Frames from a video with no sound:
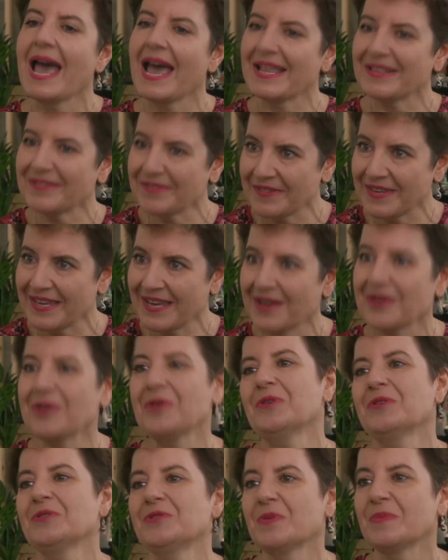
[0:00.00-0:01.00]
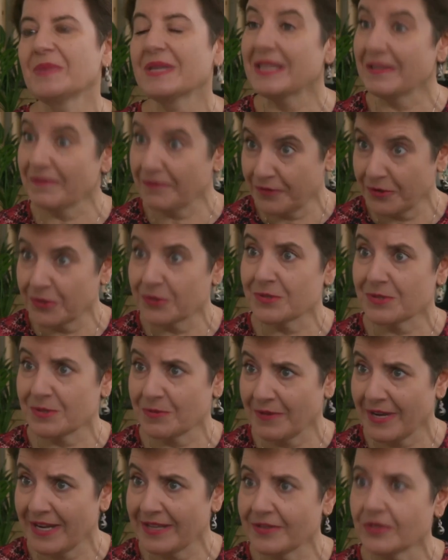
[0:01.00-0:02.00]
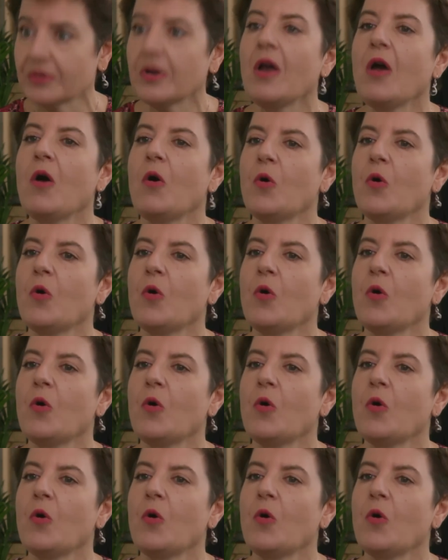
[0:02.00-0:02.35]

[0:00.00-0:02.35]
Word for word: And we are going to be the first vendor